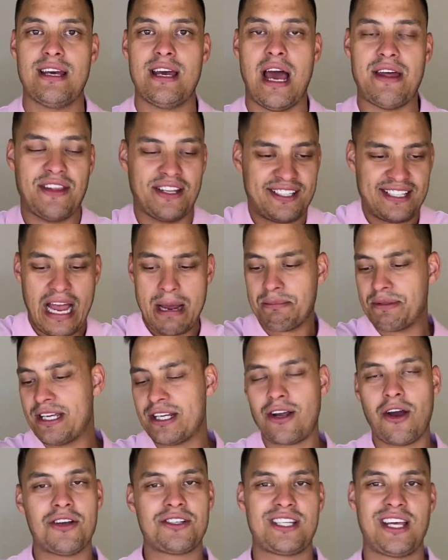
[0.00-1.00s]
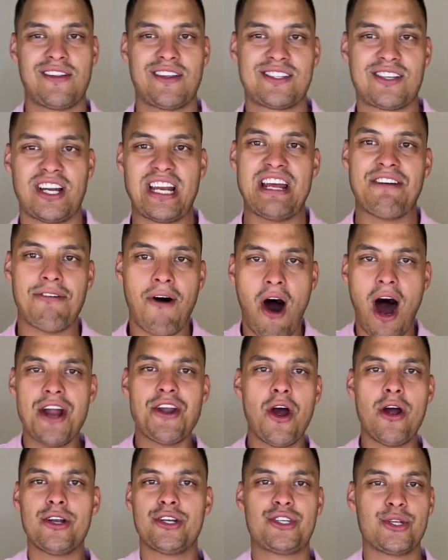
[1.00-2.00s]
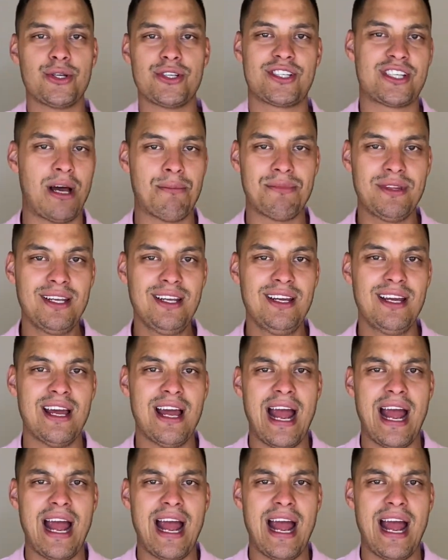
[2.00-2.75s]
And the same thing goes the other side. If I don't do something,